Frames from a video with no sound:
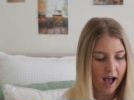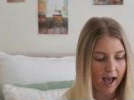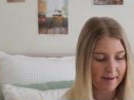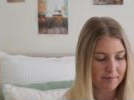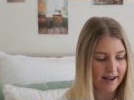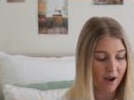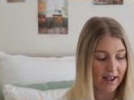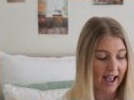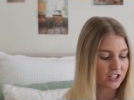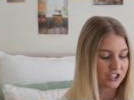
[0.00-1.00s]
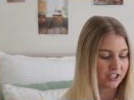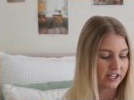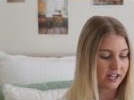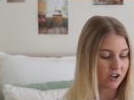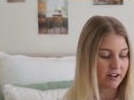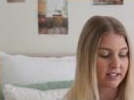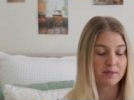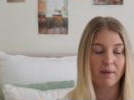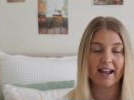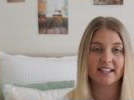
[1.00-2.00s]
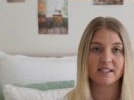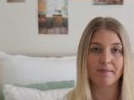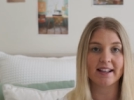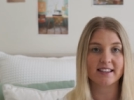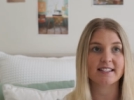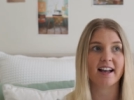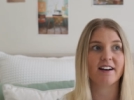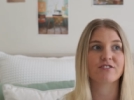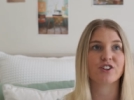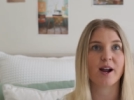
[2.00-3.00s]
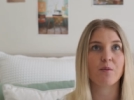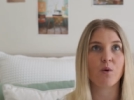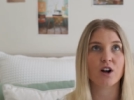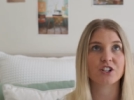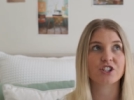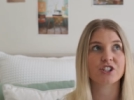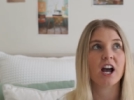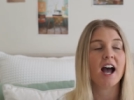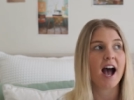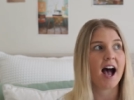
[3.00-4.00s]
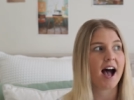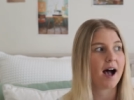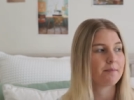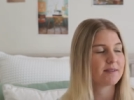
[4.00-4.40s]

Um, now I actually got inspired to make this after I watched um,